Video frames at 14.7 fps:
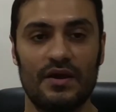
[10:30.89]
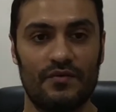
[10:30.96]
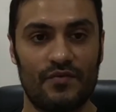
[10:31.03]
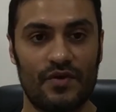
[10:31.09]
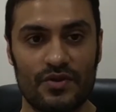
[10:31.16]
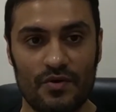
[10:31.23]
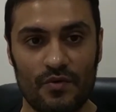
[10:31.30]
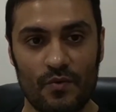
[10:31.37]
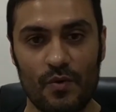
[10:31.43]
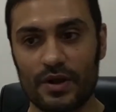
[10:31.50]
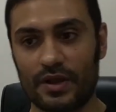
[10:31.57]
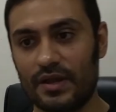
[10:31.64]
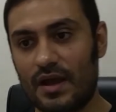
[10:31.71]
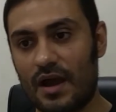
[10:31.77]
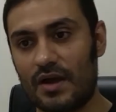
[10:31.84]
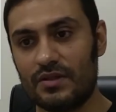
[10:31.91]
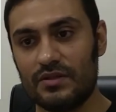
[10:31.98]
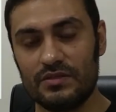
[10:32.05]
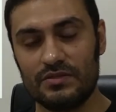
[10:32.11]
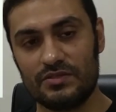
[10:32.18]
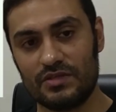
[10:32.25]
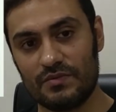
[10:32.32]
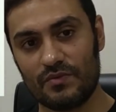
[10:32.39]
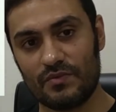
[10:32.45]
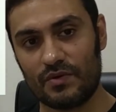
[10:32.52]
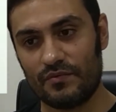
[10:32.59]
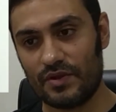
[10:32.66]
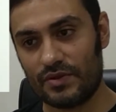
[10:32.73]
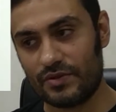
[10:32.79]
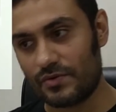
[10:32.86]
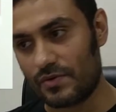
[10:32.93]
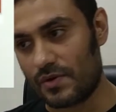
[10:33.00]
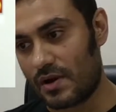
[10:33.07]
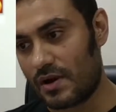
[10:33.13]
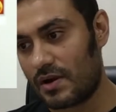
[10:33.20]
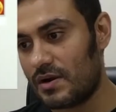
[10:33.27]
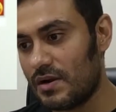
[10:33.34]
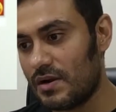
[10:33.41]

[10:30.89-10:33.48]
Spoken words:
when you're working out in the gym or when you are